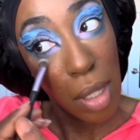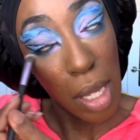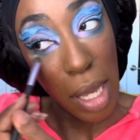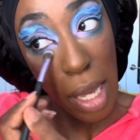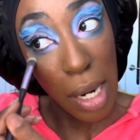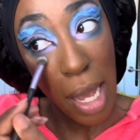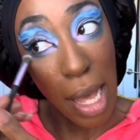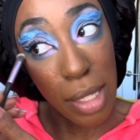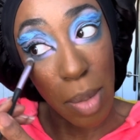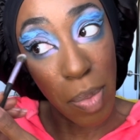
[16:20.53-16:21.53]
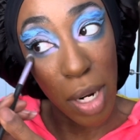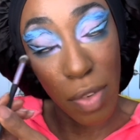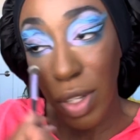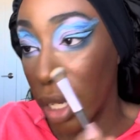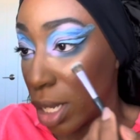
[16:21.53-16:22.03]
and as a bit of
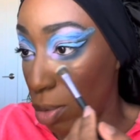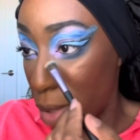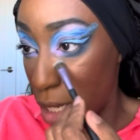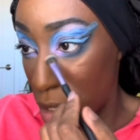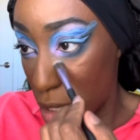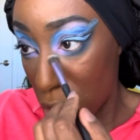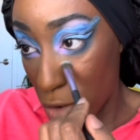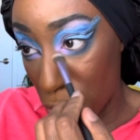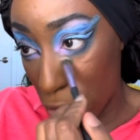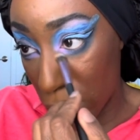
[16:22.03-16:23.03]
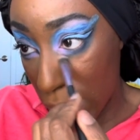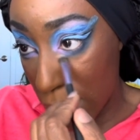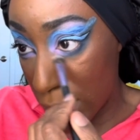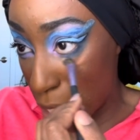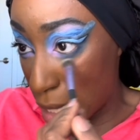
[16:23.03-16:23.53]
an eraser for
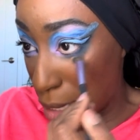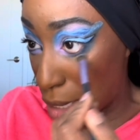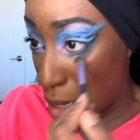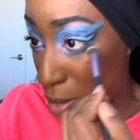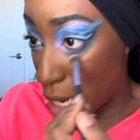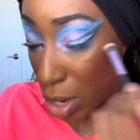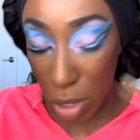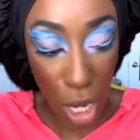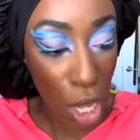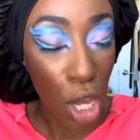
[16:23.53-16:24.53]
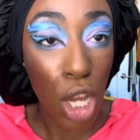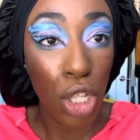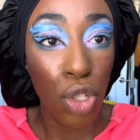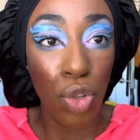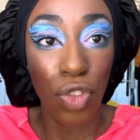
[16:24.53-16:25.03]
anything that's come down
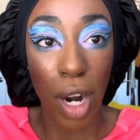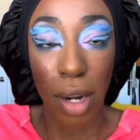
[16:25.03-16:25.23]
too far.